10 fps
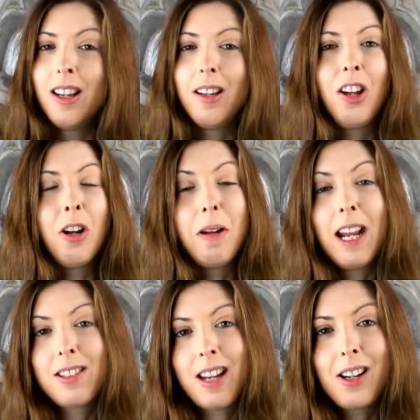you know, my
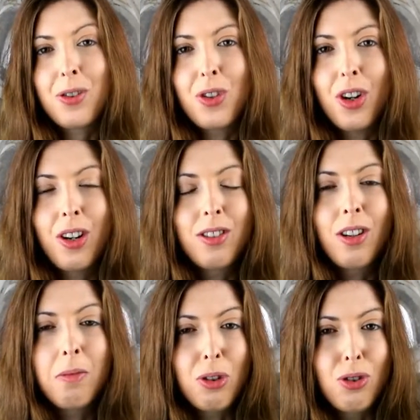next tax return is going
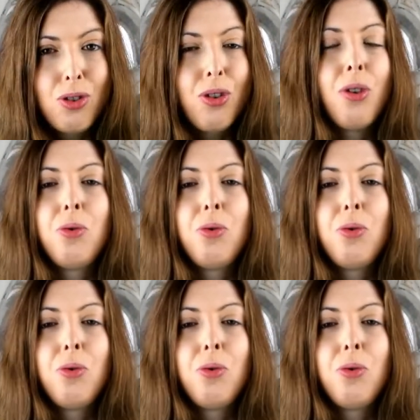to be so